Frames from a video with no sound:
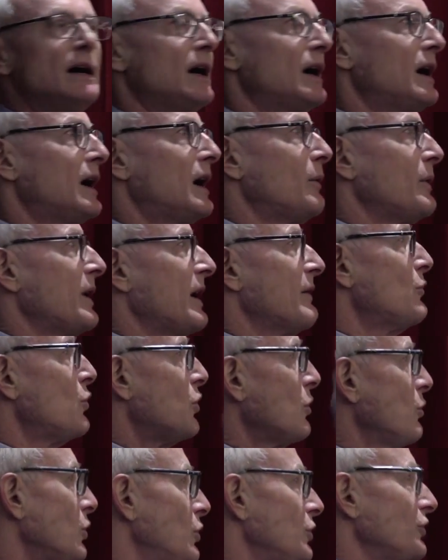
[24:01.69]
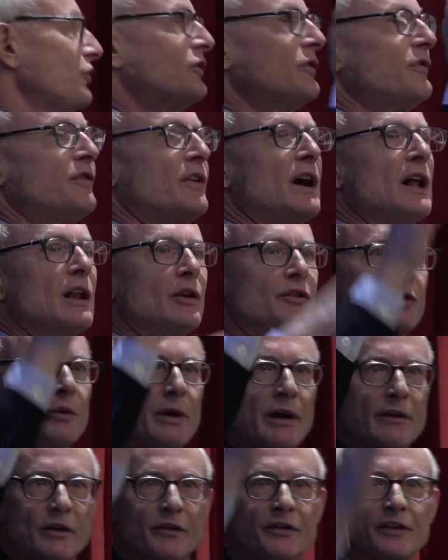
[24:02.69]
We have more rules to follow. So
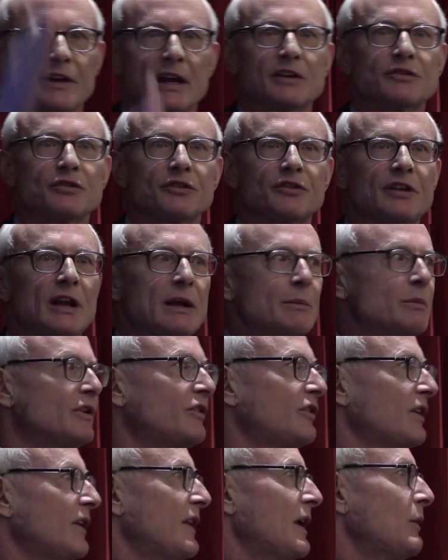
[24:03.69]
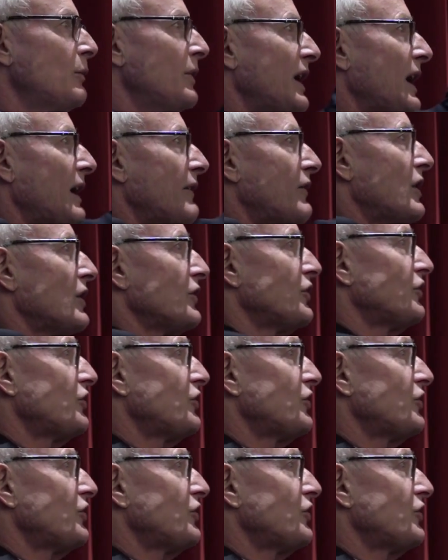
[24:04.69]
we have our financial statements, and then we have our